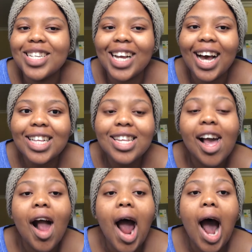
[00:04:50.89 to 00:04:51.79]
Guys,
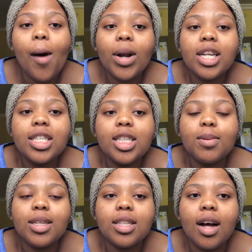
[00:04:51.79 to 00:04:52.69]
I want to teach
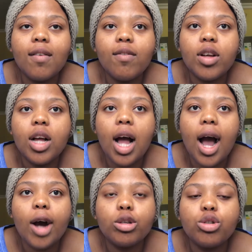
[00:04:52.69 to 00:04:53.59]
myself
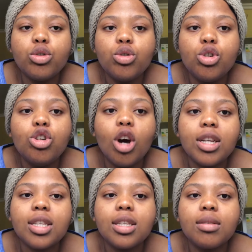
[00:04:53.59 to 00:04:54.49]
how to
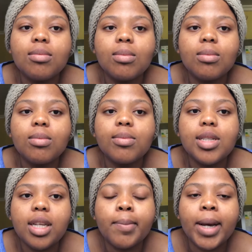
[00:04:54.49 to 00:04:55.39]
not
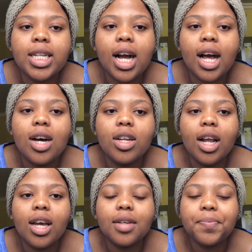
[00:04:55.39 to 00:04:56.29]
stick my tongue out
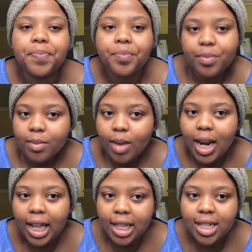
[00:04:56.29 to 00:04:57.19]
like
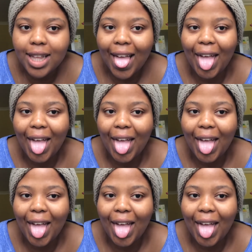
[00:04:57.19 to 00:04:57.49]
this.